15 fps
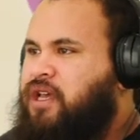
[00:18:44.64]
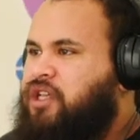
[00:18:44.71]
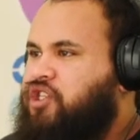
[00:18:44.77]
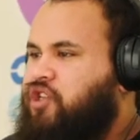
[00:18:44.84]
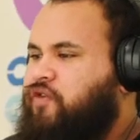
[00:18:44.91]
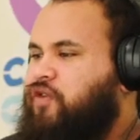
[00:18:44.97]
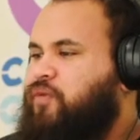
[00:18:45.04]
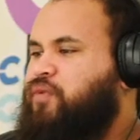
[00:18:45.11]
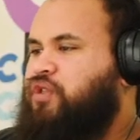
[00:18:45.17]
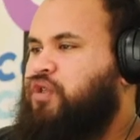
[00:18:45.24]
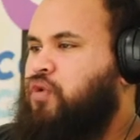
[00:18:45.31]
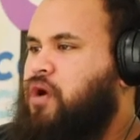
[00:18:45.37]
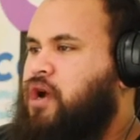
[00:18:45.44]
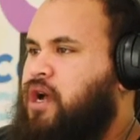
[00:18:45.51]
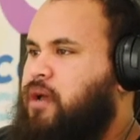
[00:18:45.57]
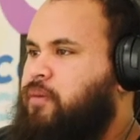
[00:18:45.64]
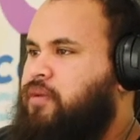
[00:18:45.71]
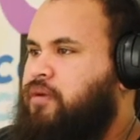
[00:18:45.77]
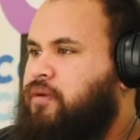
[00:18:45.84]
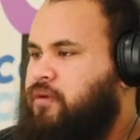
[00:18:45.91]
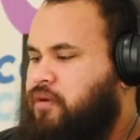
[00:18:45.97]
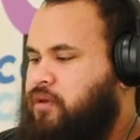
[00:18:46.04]
So if you prescribe,
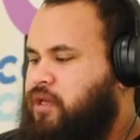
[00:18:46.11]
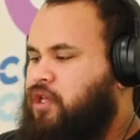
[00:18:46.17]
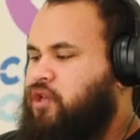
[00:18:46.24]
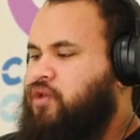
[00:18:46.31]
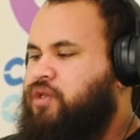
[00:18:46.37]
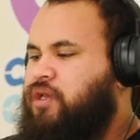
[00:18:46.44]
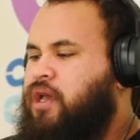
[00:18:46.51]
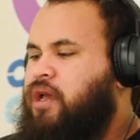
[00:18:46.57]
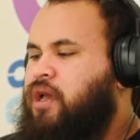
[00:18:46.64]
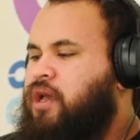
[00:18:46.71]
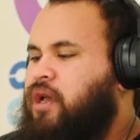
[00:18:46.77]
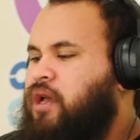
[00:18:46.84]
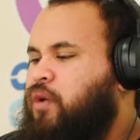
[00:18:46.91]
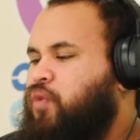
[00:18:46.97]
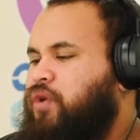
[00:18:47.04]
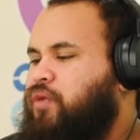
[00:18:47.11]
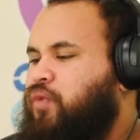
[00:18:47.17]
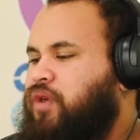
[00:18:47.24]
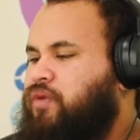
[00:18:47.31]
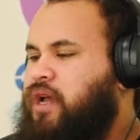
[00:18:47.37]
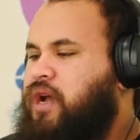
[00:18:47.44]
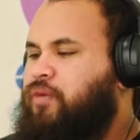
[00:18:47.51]

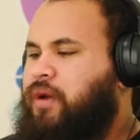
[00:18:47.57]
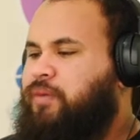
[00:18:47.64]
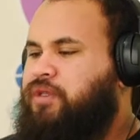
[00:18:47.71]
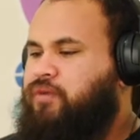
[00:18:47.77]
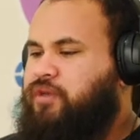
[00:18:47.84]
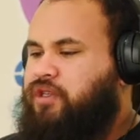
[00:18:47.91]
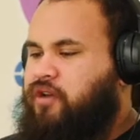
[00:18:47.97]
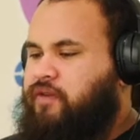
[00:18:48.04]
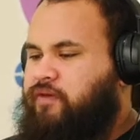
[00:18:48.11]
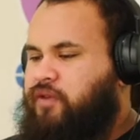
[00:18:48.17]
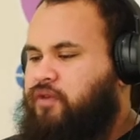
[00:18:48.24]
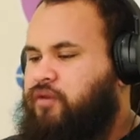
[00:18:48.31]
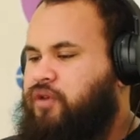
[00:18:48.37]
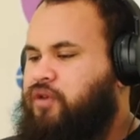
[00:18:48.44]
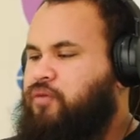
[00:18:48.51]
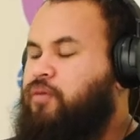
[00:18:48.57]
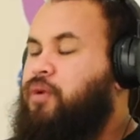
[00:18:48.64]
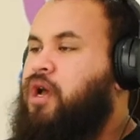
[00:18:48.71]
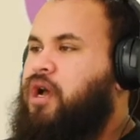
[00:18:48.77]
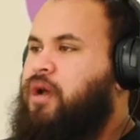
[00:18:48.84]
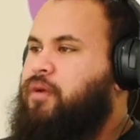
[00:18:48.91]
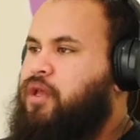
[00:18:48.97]
with reps in reserve, you
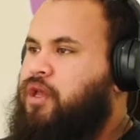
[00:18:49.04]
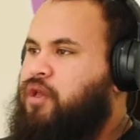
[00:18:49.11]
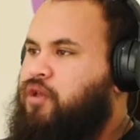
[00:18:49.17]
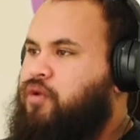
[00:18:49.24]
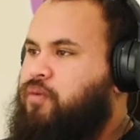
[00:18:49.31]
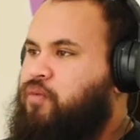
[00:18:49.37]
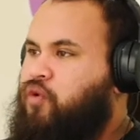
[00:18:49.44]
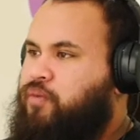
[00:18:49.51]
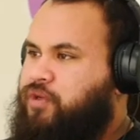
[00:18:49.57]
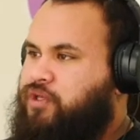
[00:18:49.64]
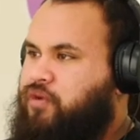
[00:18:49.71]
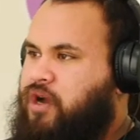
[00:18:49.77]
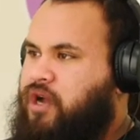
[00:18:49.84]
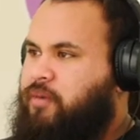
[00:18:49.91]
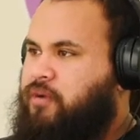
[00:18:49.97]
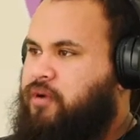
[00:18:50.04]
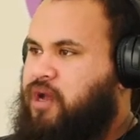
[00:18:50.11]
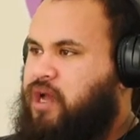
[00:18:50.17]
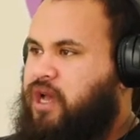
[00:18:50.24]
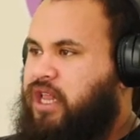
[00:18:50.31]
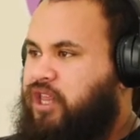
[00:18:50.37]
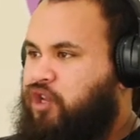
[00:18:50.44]
would more prescribe
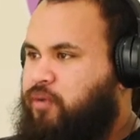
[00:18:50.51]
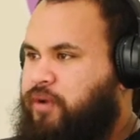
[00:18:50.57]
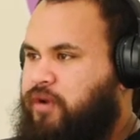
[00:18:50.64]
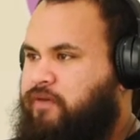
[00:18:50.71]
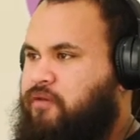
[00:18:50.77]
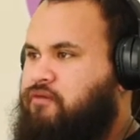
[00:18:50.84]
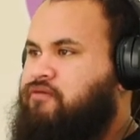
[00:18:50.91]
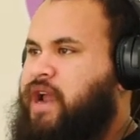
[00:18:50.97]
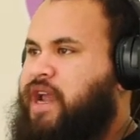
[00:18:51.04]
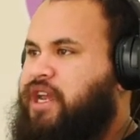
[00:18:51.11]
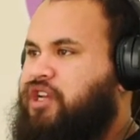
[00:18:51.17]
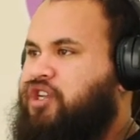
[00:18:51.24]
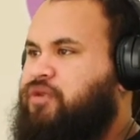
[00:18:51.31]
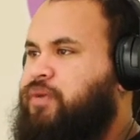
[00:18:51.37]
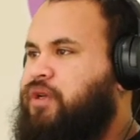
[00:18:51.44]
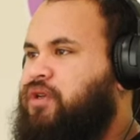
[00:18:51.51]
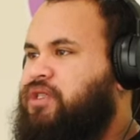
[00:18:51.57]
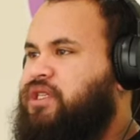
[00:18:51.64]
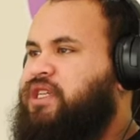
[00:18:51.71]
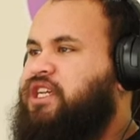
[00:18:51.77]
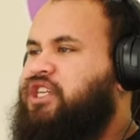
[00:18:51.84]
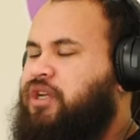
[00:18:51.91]
a little bit of a range, because
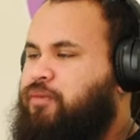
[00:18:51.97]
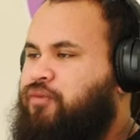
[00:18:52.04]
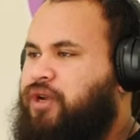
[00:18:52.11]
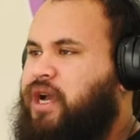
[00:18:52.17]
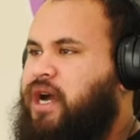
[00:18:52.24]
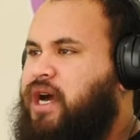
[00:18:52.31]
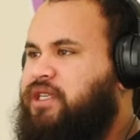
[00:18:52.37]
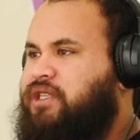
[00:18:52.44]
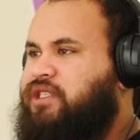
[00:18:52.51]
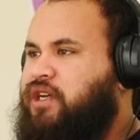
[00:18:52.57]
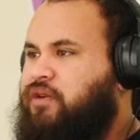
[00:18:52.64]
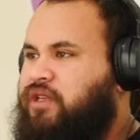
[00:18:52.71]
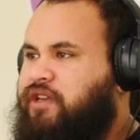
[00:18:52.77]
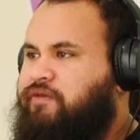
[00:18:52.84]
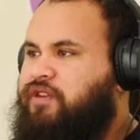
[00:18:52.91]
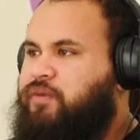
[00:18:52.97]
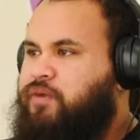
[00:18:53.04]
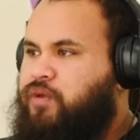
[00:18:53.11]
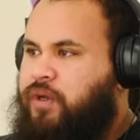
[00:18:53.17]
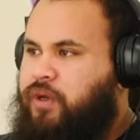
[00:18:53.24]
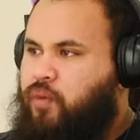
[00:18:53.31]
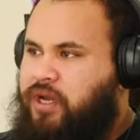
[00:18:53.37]
it's actually pretty hard to tell the difference
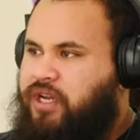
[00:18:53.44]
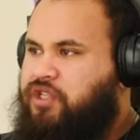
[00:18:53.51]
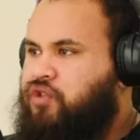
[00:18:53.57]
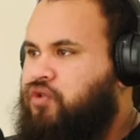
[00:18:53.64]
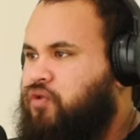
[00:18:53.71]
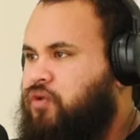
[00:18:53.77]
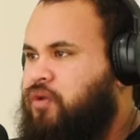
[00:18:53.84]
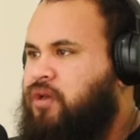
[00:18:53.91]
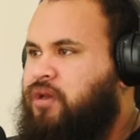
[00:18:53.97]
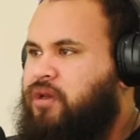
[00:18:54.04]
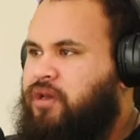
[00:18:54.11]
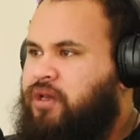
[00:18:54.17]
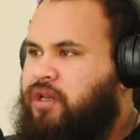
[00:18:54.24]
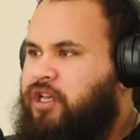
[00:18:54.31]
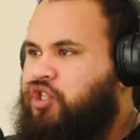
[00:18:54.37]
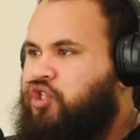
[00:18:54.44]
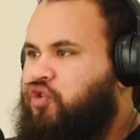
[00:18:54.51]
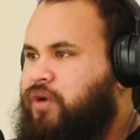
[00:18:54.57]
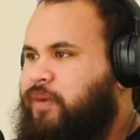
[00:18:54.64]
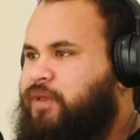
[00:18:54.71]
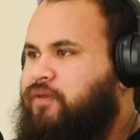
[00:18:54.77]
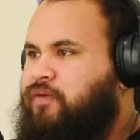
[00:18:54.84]
between 1 and 2
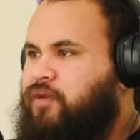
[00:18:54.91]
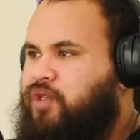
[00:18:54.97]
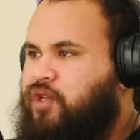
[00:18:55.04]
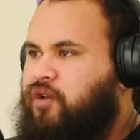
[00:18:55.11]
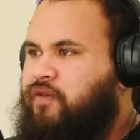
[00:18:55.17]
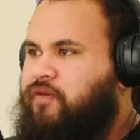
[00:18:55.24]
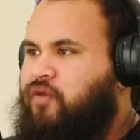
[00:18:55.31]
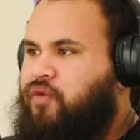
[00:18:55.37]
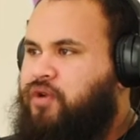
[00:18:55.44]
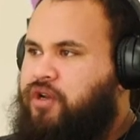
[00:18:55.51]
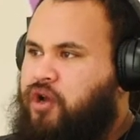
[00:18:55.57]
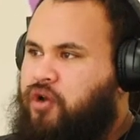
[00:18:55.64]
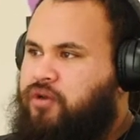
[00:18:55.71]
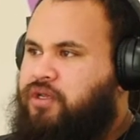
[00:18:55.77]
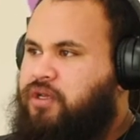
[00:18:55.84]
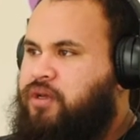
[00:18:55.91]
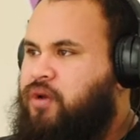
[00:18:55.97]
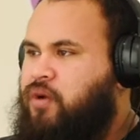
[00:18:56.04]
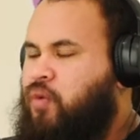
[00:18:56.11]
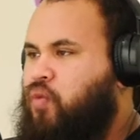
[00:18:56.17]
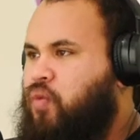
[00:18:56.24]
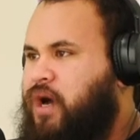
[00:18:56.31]
reps in reserve, or no to
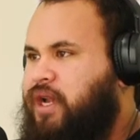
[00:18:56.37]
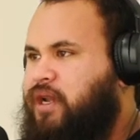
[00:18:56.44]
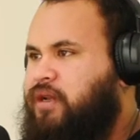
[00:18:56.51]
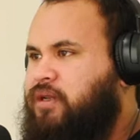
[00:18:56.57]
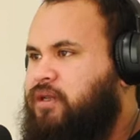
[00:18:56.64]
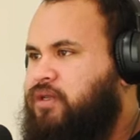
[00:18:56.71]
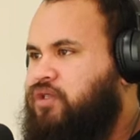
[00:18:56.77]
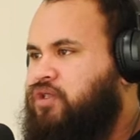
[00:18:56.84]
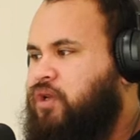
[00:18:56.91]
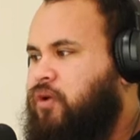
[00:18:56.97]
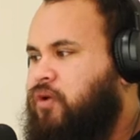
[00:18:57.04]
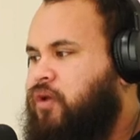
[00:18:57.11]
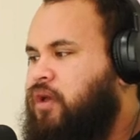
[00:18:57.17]
1. So